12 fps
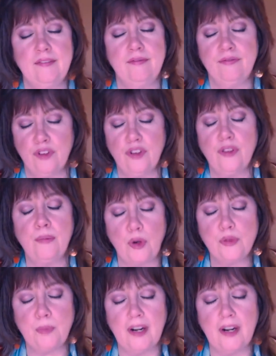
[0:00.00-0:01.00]
for the
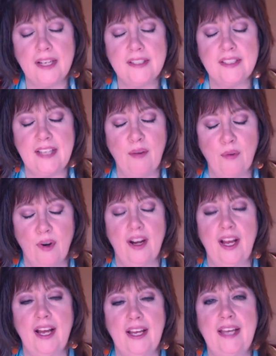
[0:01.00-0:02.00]
most part, I did not
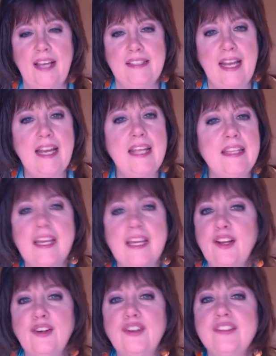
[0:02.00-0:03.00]
work. I did anything I
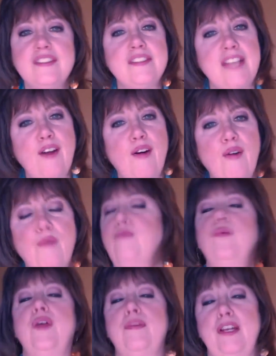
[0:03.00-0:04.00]
could to stay home
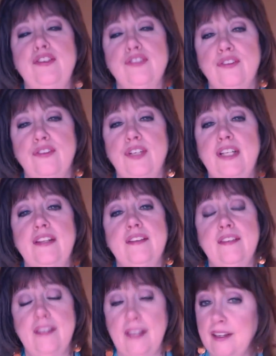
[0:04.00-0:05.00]
with my children, and
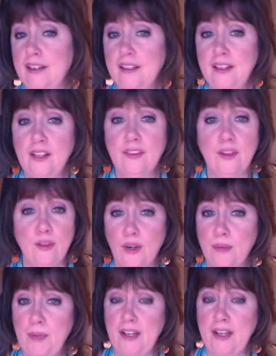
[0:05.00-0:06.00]
thank the
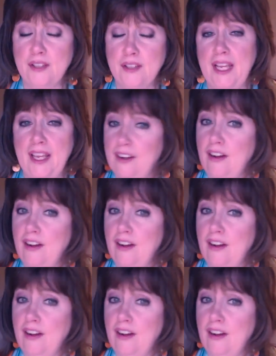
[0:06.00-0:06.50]
Lord my husband had an